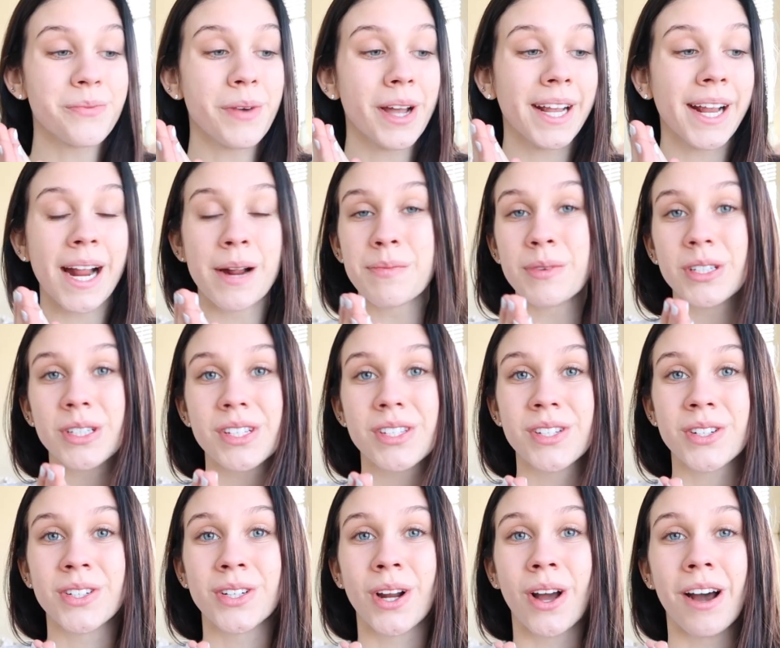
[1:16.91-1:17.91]
my camera
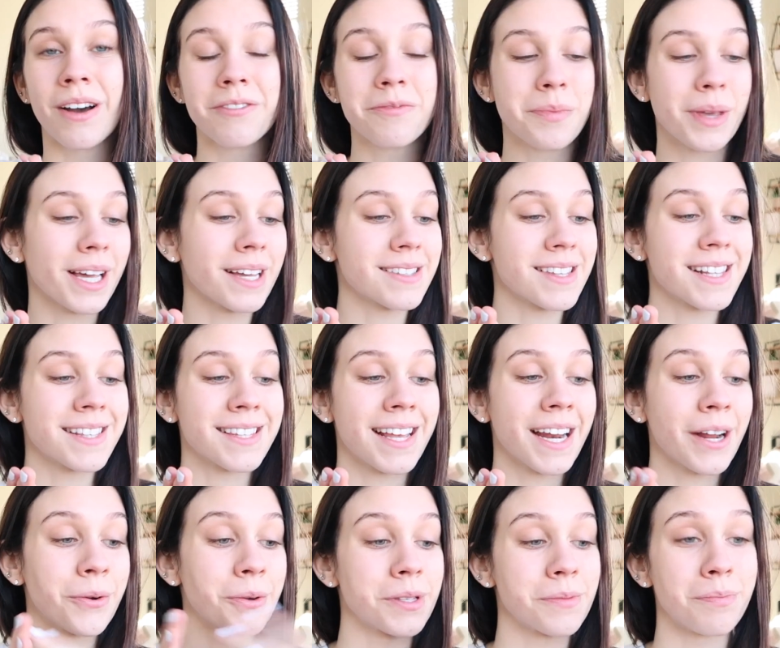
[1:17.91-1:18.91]
just turned off because it said
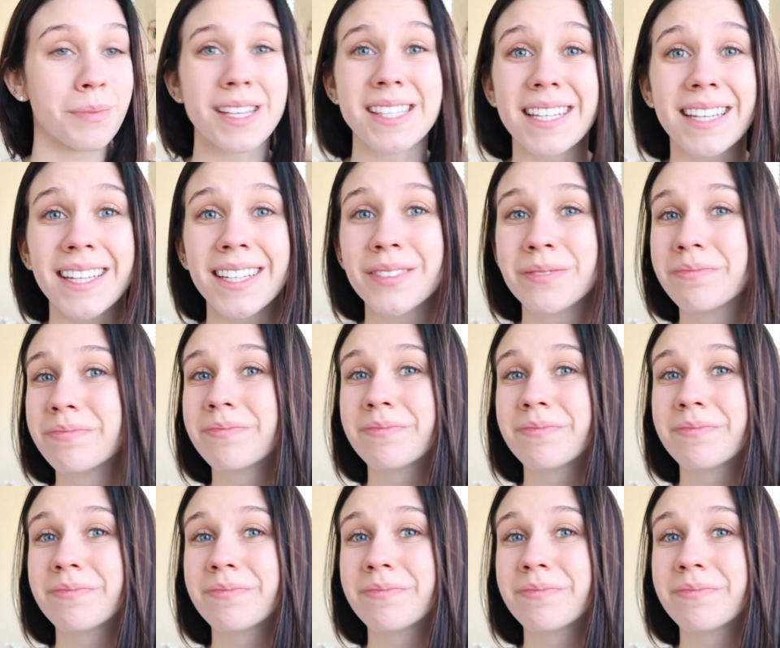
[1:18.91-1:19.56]
it was busy.